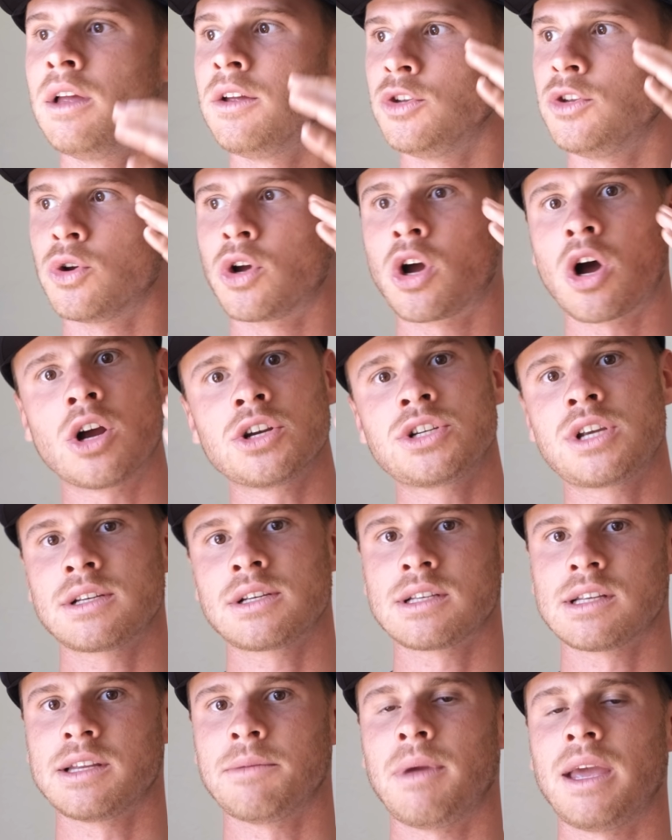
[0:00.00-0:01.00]
you
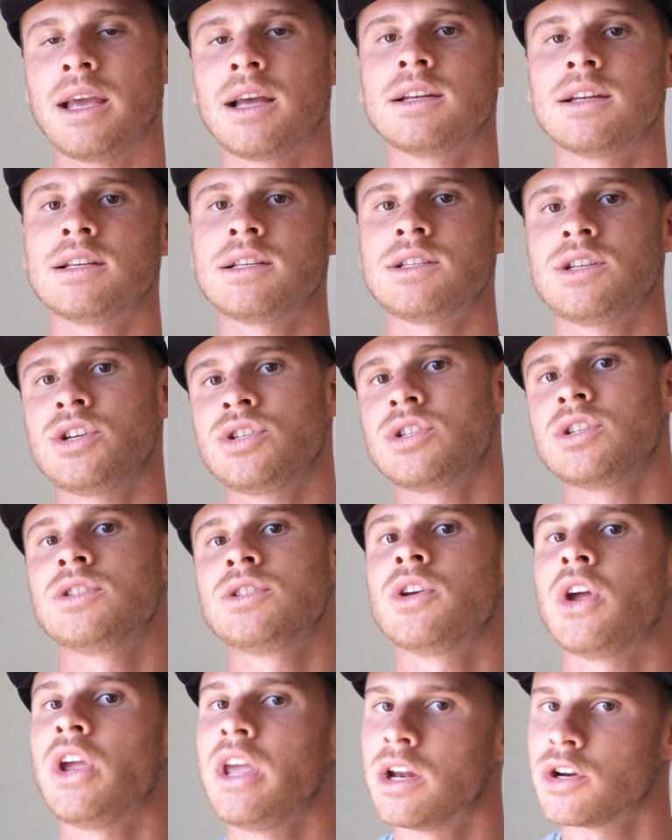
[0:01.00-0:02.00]
consciously make a decision
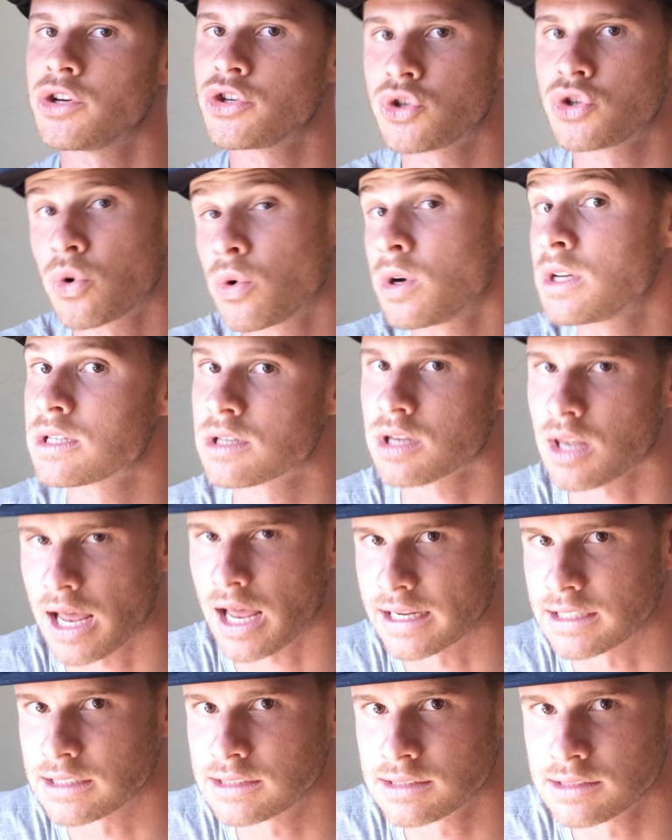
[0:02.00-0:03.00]
to hit a short
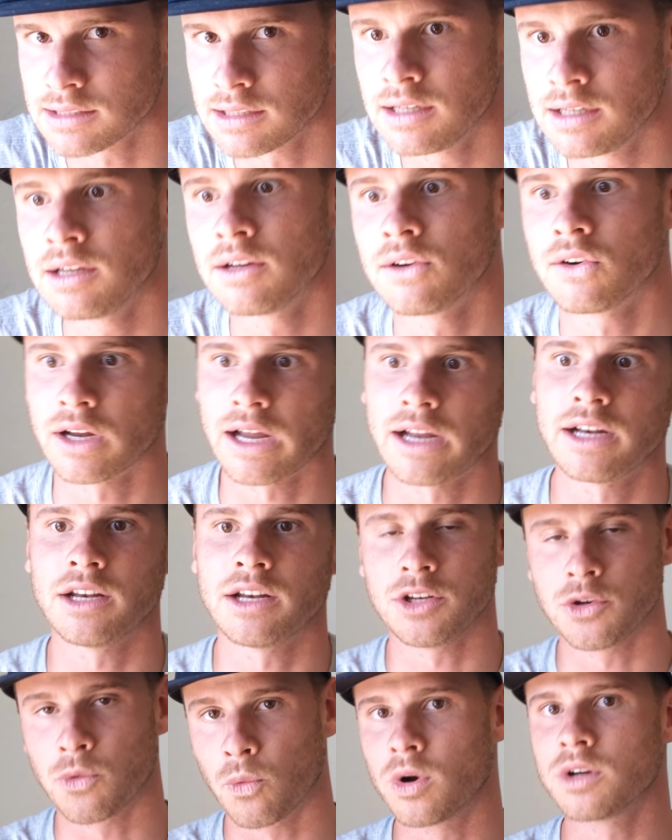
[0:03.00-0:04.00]
slice, right? And
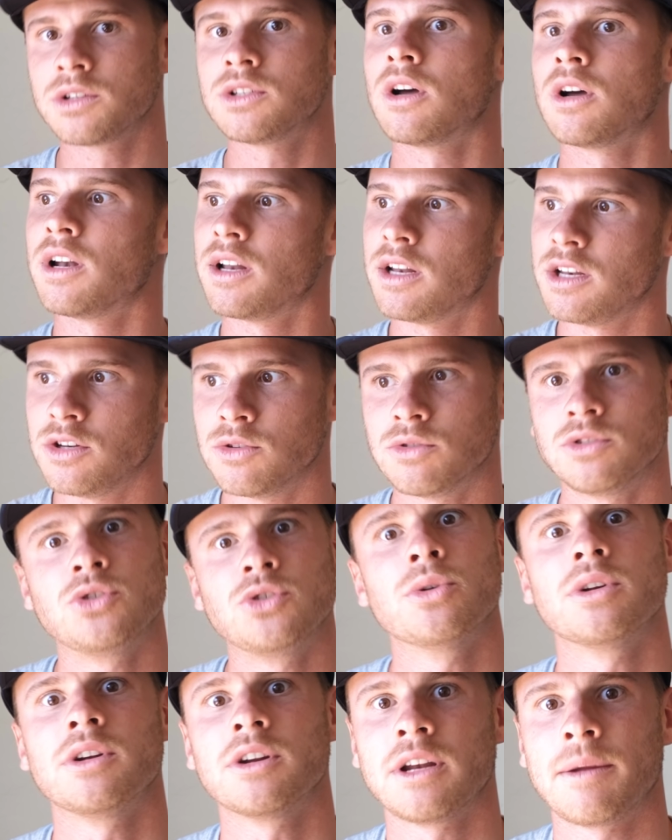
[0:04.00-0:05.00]
you worked on it and you
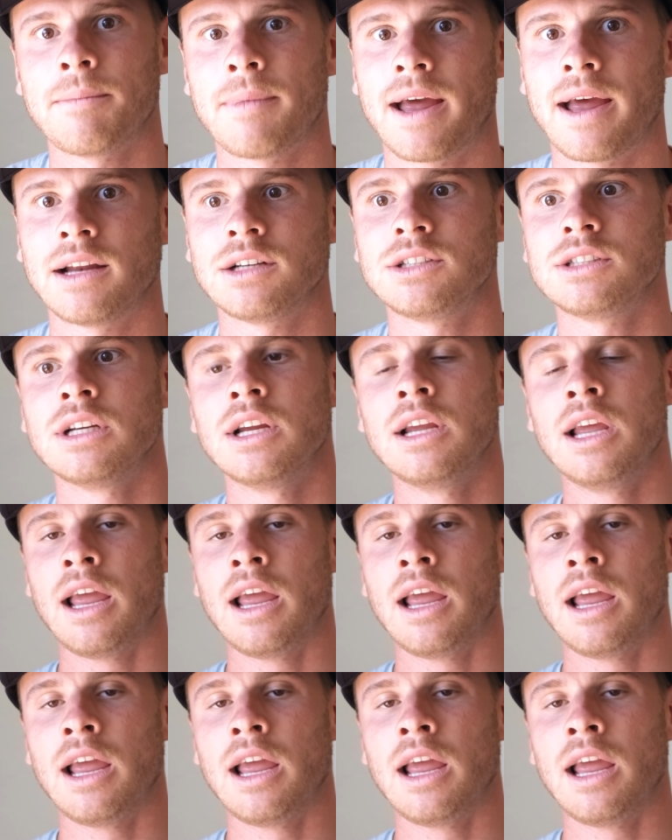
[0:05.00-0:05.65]
do it on a match.